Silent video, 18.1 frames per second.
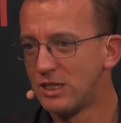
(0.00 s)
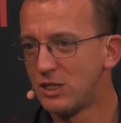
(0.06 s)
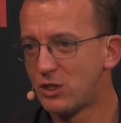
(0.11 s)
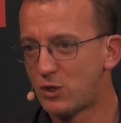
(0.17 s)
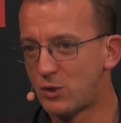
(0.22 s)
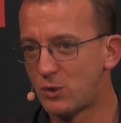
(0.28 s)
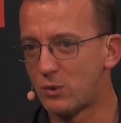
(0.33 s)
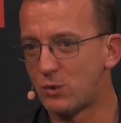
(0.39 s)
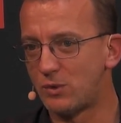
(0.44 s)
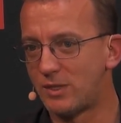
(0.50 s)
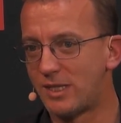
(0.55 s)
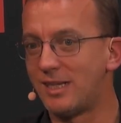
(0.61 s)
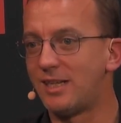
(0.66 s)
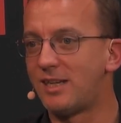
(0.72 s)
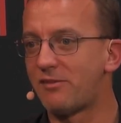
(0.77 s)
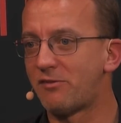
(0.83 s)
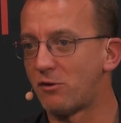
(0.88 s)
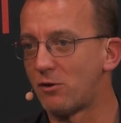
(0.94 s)
to
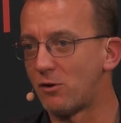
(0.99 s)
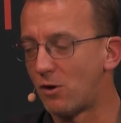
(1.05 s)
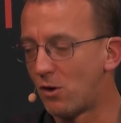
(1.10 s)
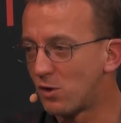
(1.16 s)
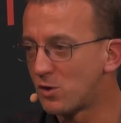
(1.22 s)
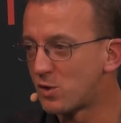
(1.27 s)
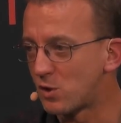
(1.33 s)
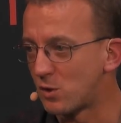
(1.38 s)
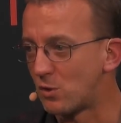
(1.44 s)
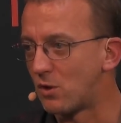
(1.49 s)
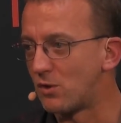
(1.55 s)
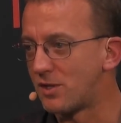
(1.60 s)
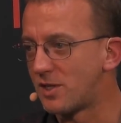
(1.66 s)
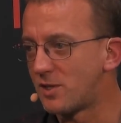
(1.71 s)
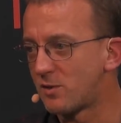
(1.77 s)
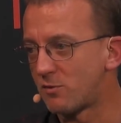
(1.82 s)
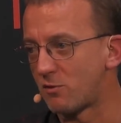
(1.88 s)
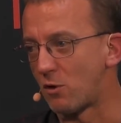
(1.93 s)
deliver also on
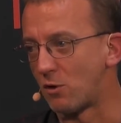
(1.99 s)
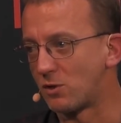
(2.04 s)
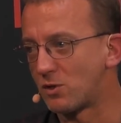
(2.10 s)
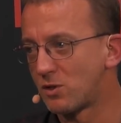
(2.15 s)
this front.